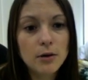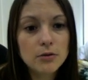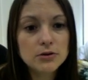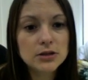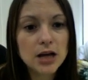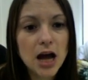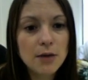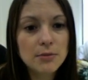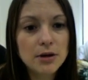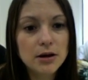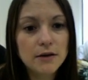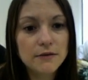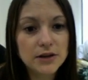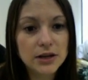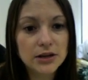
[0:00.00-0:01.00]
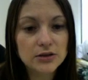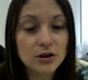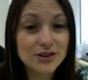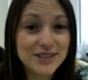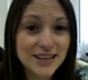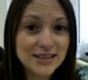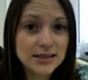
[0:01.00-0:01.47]
The most common of
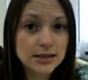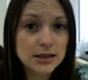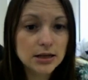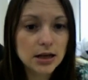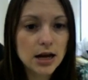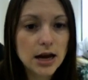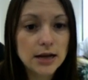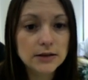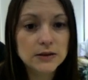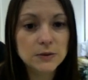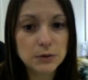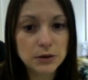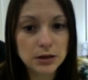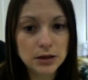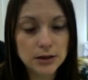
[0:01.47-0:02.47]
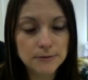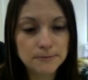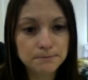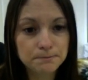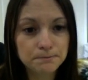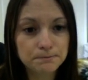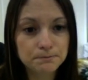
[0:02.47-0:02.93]
these are density and
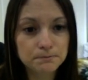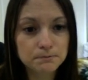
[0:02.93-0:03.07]
speed.